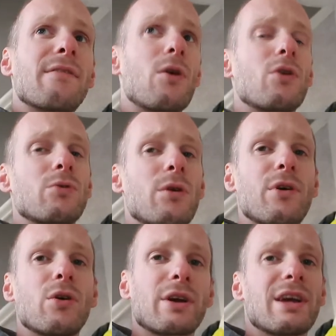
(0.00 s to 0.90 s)
I've always wanted
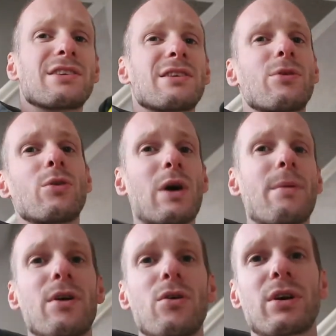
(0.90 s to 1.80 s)
my own gear, so I'm gonna wear
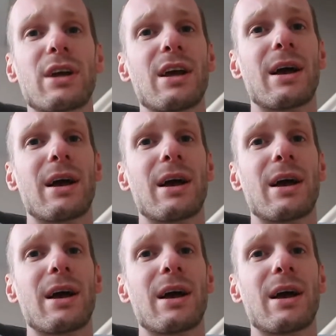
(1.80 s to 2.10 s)
my own gear.